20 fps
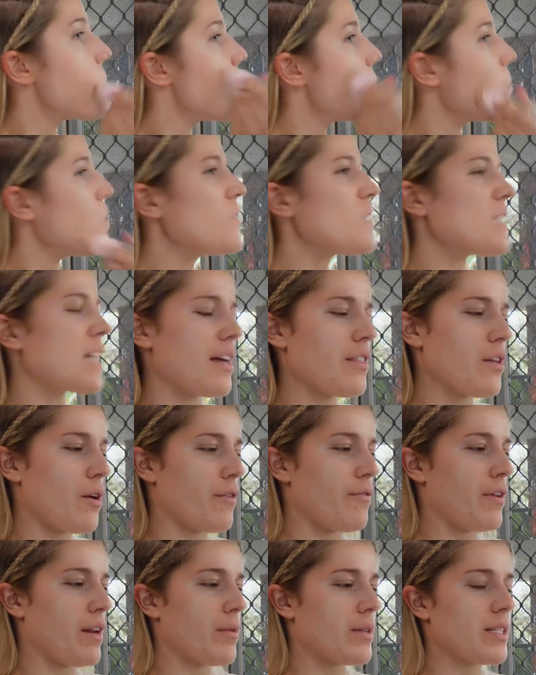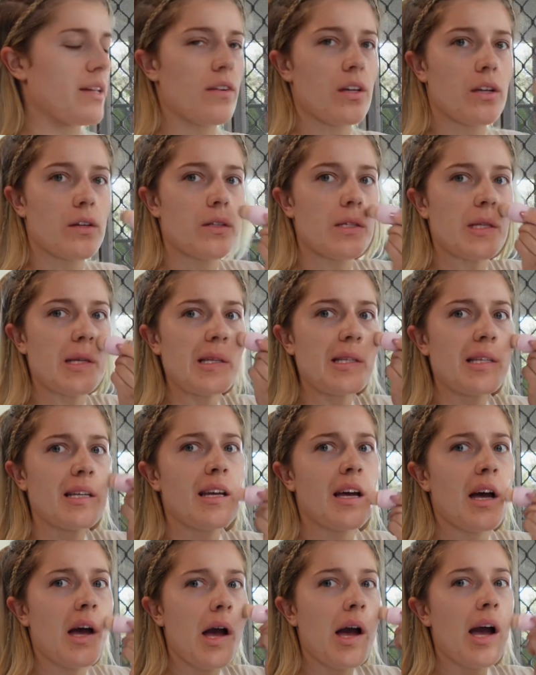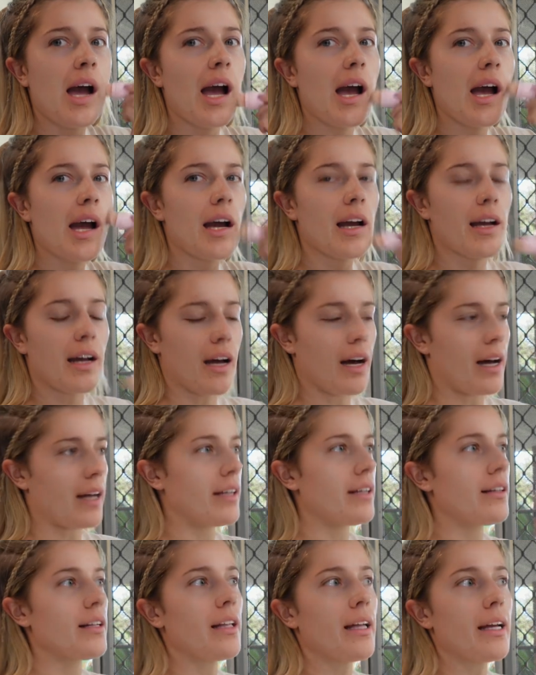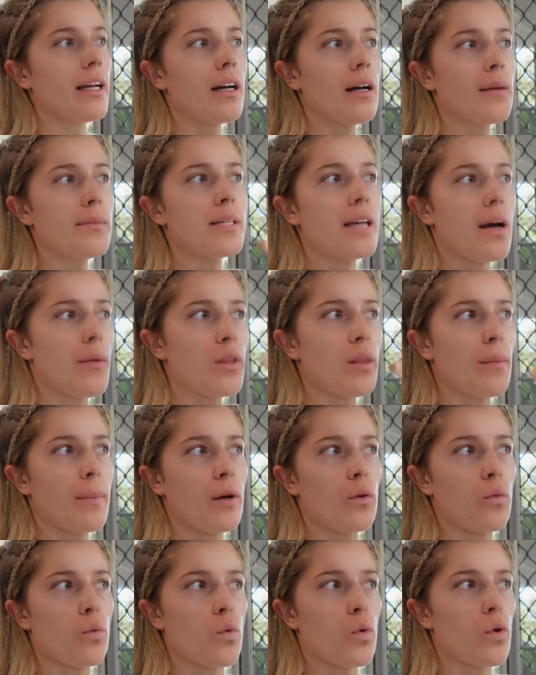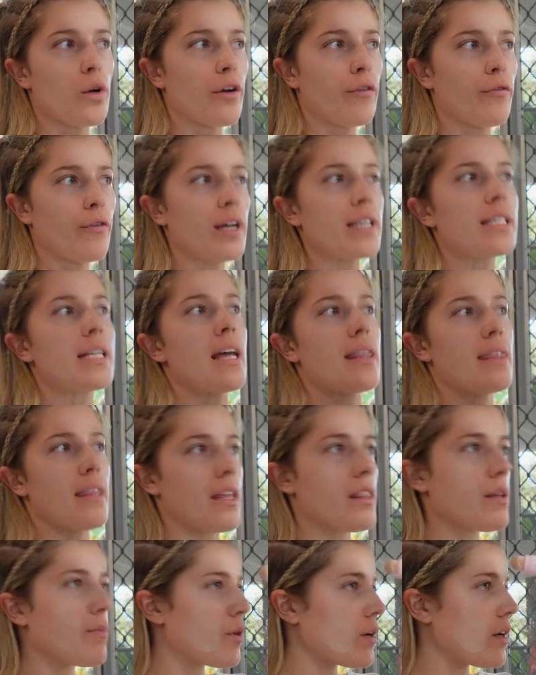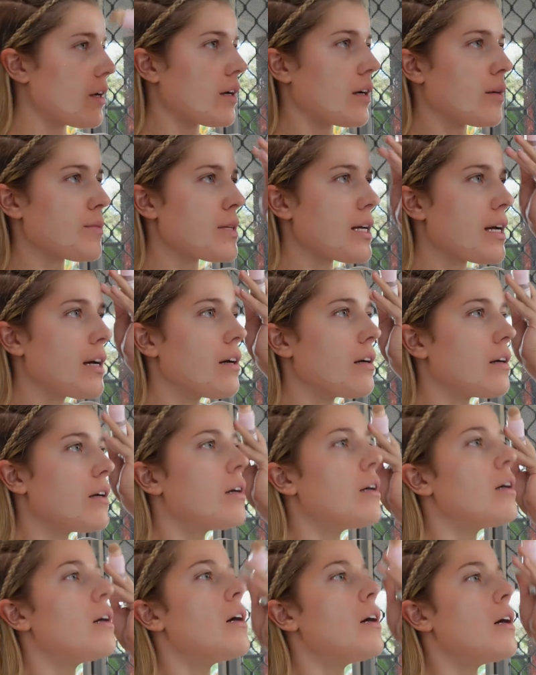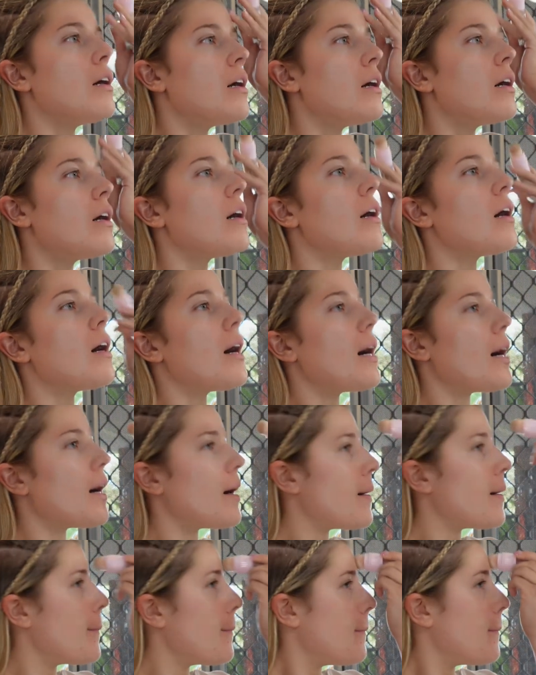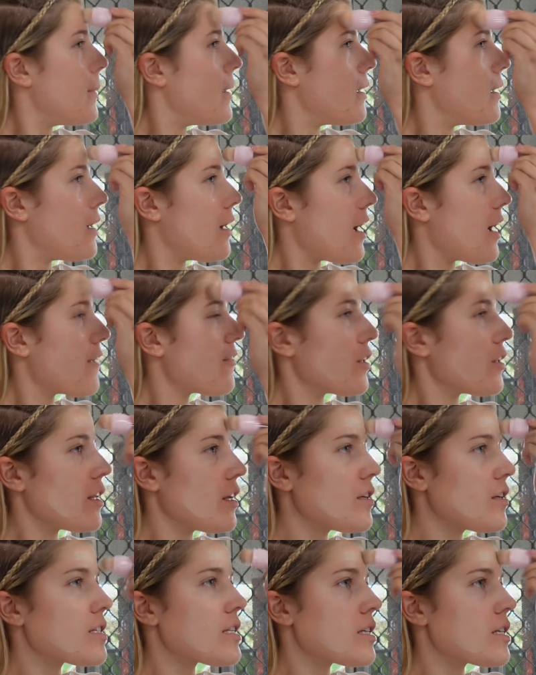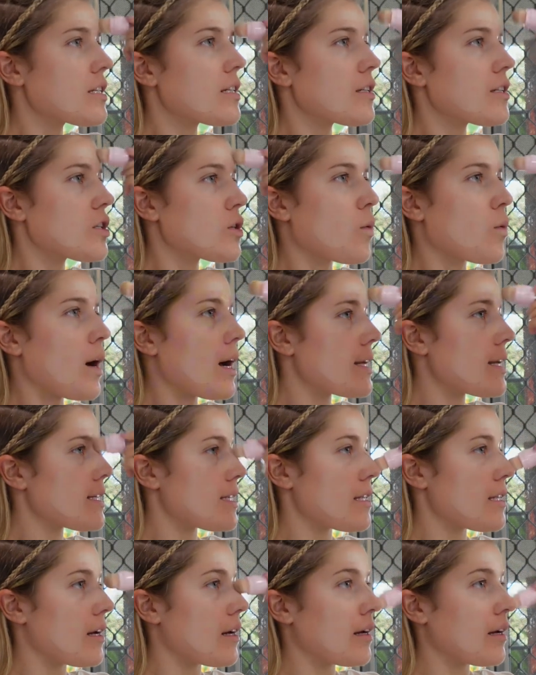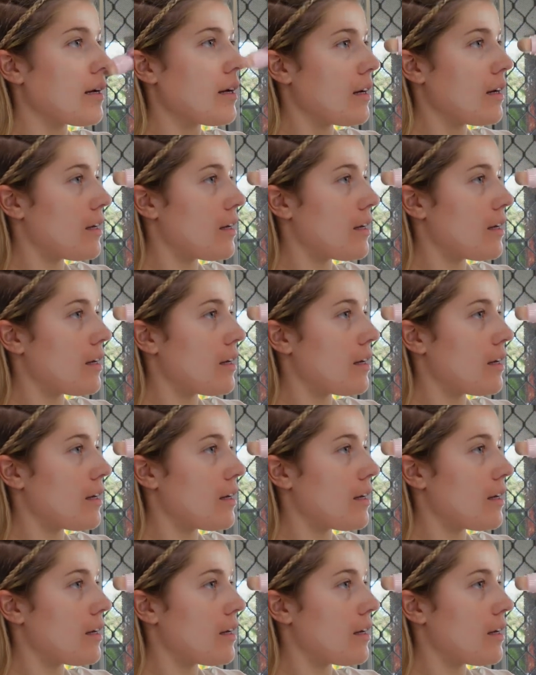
will say though, if anyone's ever used this, kind of like comes out with a bit of water first and then the product comes out. I've only used it twice though,